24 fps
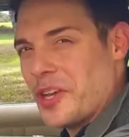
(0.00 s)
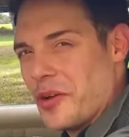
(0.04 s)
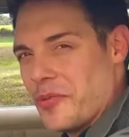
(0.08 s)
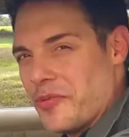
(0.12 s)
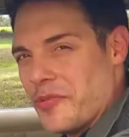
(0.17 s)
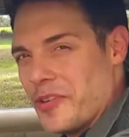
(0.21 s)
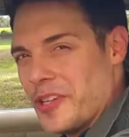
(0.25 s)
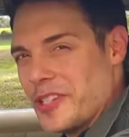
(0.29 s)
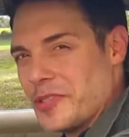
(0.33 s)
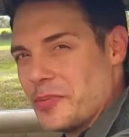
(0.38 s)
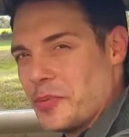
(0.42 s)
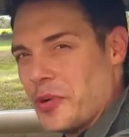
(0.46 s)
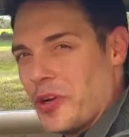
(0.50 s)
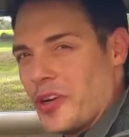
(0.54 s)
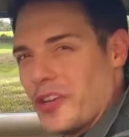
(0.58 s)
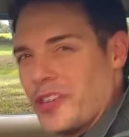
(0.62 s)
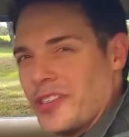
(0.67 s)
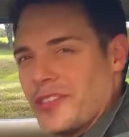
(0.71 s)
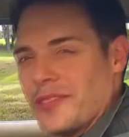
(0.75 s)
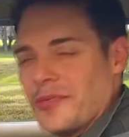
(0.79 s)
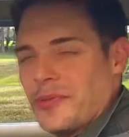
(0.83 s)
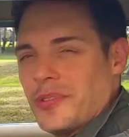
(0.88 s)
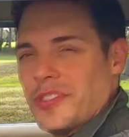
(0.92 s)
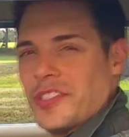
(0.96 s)
up, Facebook?
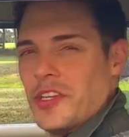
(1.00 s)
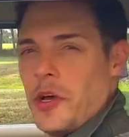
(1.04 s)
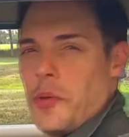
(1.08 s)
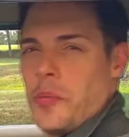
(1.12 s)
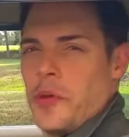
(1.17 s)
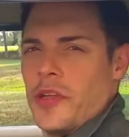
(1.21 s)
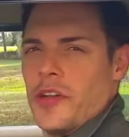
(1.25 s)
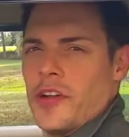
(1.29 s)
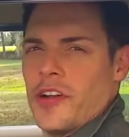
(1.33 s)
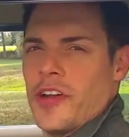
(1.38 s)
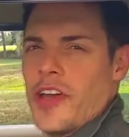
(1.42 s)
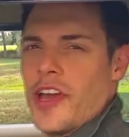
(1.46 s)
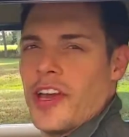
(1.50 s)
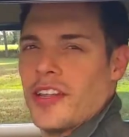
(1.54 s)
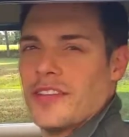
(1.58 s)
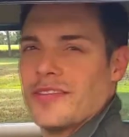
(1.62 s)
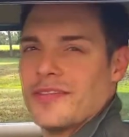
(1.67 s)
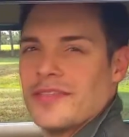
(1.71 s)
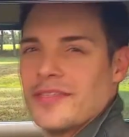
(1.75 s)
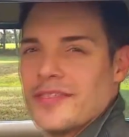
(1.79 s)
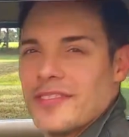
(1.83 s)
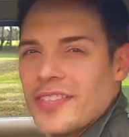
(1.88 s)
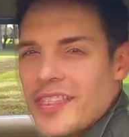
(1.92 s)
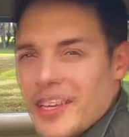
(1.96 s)
What's up, Internet?
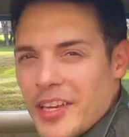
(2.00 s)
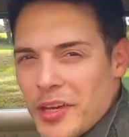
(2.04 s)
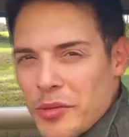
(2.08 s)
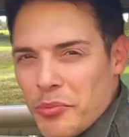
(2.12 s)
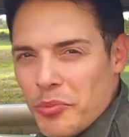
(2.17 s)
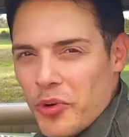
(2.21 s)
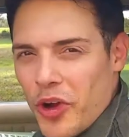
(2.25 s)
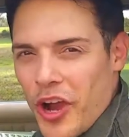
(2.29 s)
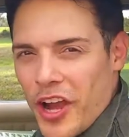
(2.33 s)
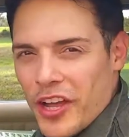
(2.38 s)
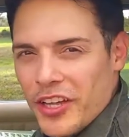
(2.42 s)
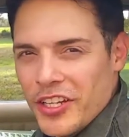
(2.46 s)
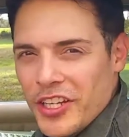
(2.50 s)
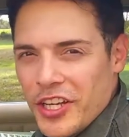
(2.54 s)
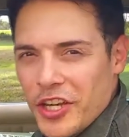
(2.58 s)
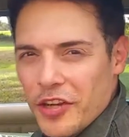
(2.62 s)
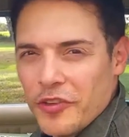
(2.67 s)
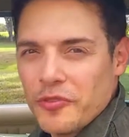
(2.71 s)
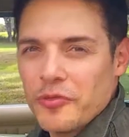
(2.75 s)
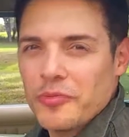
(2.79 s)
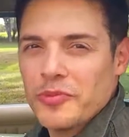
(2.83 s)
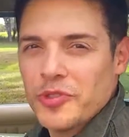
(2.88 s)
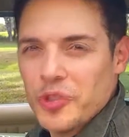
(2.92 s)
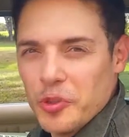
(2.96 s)
Brian
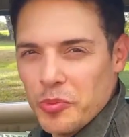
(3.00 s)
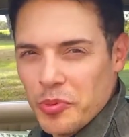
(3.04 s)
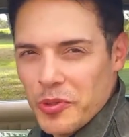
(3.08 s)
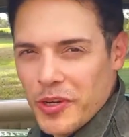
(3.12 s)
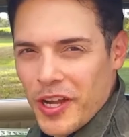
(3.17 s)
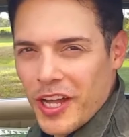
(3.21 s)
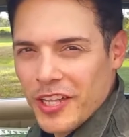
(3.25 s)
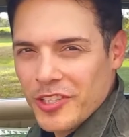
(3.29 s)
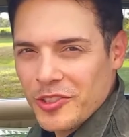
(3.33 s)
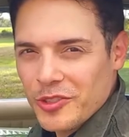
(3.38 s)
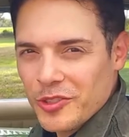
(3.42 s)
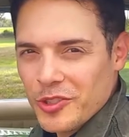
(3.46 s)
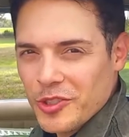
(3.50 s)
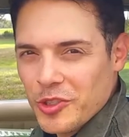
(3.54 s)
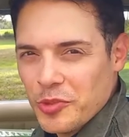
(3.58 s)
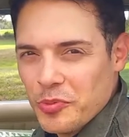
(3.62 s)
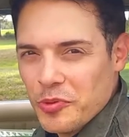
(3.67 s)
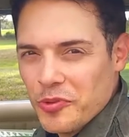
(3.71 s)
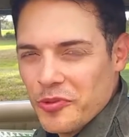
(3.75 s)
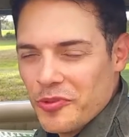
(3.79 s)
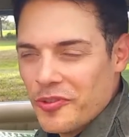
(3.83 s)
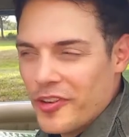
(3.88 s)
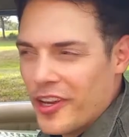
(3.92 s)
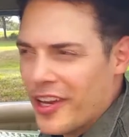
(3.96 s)
here from Supernatural
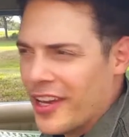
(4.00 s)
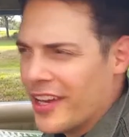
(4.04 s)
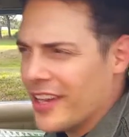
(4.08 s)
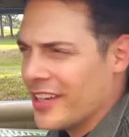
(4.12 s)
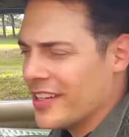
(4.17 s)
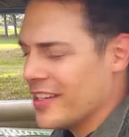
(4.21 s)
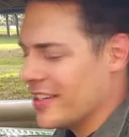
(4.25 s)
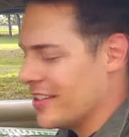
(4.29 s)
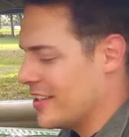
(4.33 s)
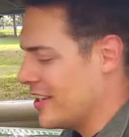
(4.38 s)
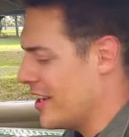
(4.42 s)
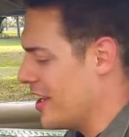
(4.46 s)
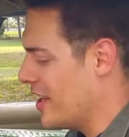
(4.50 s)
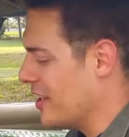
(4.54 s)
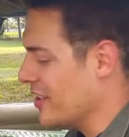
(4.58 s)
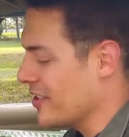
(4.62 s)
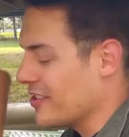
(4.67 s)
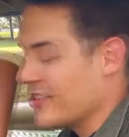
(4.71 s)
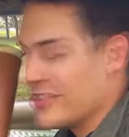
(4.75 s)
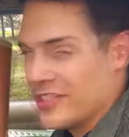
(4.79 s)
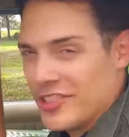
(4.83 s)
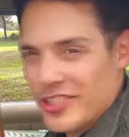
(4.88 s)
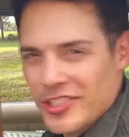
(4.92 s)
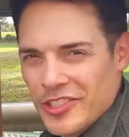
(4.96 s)
Superfan, and
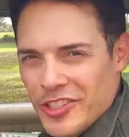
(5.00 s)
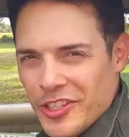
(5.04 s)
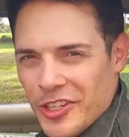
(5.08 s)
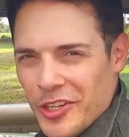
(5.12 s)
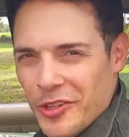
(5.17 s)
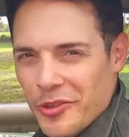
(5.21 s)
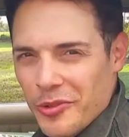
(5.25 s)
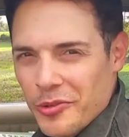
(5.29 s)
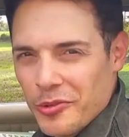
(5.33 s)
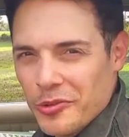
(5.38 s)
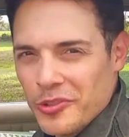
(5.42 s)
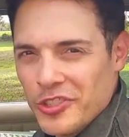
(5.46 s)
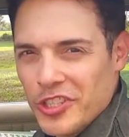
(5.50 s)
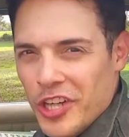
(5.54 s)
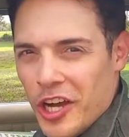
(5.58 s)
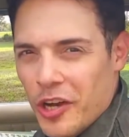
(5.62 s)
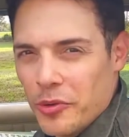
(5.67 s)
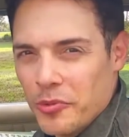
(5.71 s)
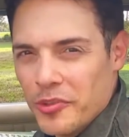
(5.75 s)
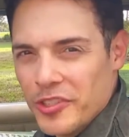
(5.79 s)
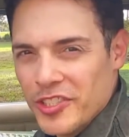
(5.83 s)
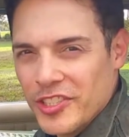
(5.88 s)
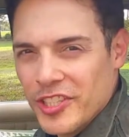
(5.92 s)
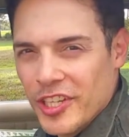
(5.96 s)
just looking through
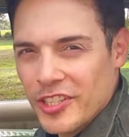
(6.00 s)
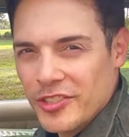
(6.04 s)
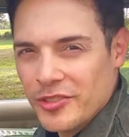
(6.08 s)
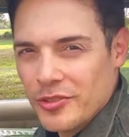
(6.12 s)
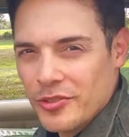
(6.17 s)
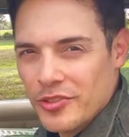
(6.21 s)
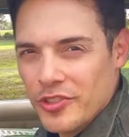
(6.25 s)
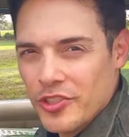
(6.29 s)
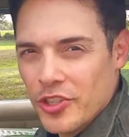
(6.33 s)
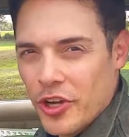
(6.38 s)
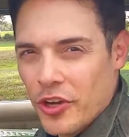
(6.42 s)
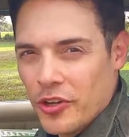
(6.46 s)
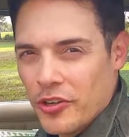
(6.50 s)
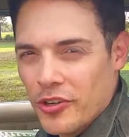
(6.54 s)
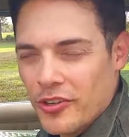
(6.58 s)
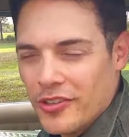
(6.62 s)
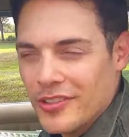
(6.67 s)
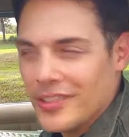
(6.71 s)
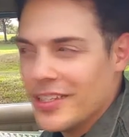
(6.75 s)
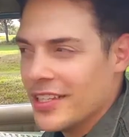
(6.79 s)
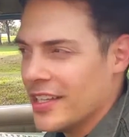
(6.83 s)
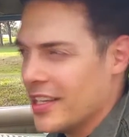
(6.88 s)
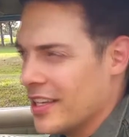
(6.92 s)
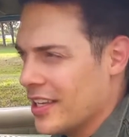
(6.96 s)
John Winchester's
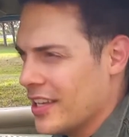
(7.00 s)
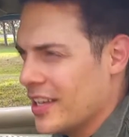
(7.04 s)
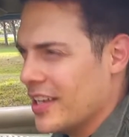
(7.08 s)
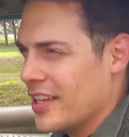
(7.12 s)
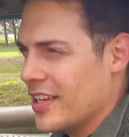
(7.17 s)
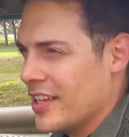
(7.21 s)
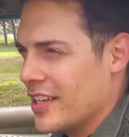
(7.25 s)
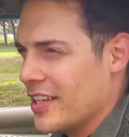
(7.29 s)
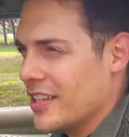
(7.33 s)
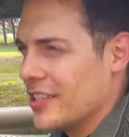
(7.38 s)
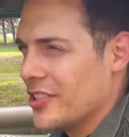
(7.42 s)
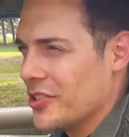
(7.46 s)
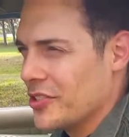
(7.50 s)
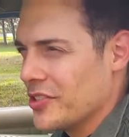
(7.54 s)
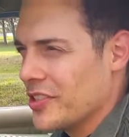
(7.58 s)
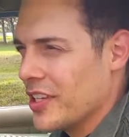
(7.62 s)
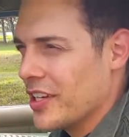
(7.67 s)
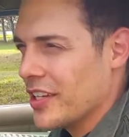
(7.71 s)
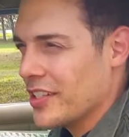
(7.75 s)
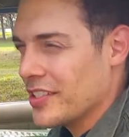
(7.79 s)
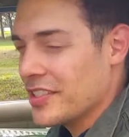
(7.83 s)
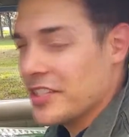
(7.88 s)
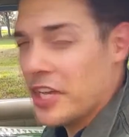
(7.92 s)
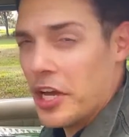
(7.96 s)
journal. Looks
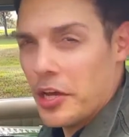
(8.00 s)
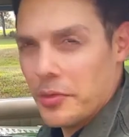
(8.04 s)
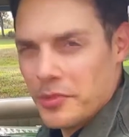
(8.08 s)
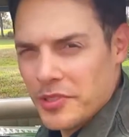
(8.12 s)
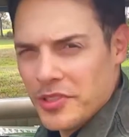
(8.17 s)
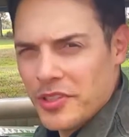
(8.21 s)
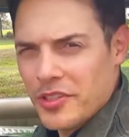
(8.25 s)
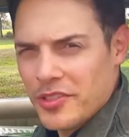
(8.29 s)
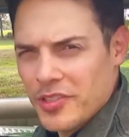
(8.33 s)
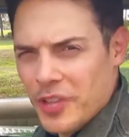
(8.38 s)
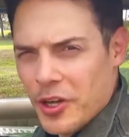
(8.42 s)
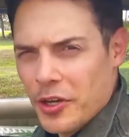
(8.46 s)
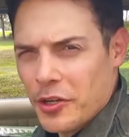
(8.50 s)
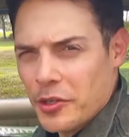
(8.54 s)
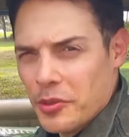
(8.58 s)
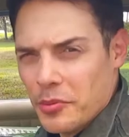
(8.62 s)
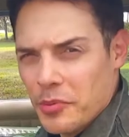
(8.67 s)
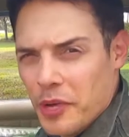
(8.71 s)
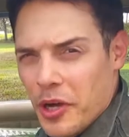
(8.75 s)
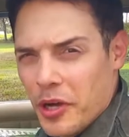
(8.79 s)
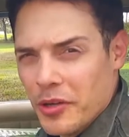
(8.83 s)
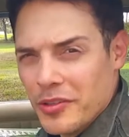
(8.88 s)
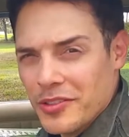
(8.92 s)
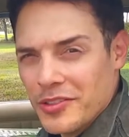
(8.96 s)
like it's time to start talking
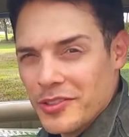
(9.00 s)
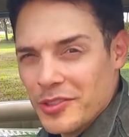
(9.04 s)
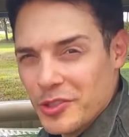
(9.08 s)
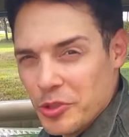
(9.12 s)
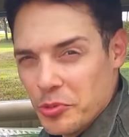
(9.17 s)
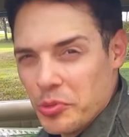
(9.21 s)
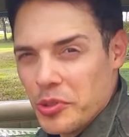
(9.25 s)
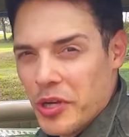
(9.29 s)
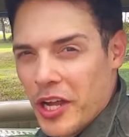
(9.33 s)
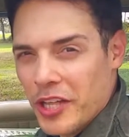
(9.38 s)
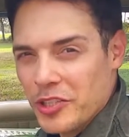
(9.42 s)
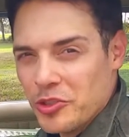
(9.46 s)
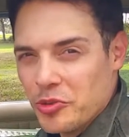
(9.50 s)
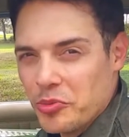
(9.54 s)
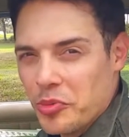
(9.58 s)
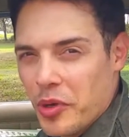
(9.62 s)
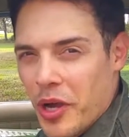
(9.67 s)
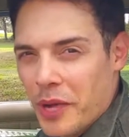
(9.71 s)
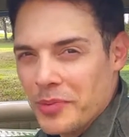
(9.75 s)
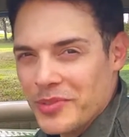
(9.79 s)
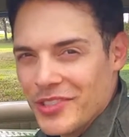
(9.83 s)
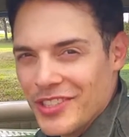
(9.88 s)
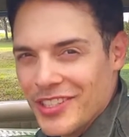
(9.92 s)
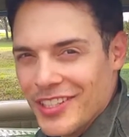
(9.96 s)
about supernatural
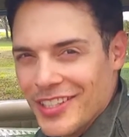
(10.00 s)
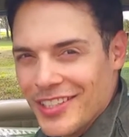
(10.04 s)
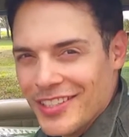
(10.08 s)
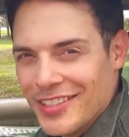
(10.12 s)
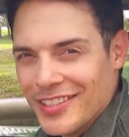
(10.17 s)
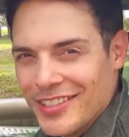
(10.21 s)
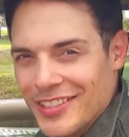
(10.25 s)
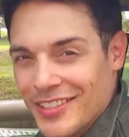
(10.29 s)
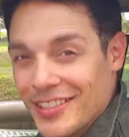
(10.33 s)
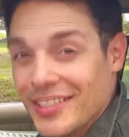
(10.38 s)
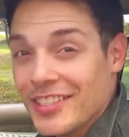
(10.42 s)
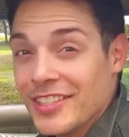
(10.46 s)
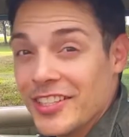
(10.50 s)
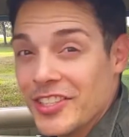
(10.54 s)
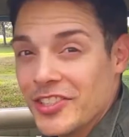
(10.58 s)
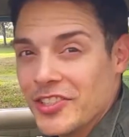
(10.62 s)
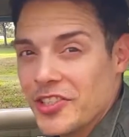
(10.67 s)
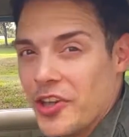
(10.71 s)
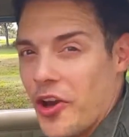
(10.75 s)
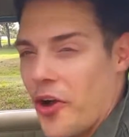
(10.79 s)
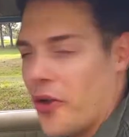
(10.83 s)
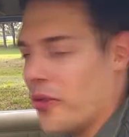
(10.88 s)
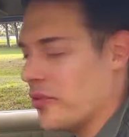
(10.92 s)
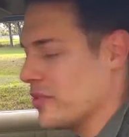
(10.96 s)
props again.
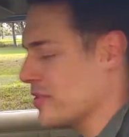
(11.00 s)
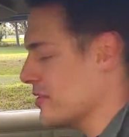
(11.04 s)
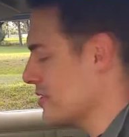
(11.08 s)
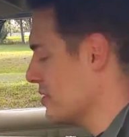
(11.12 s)
Let's go.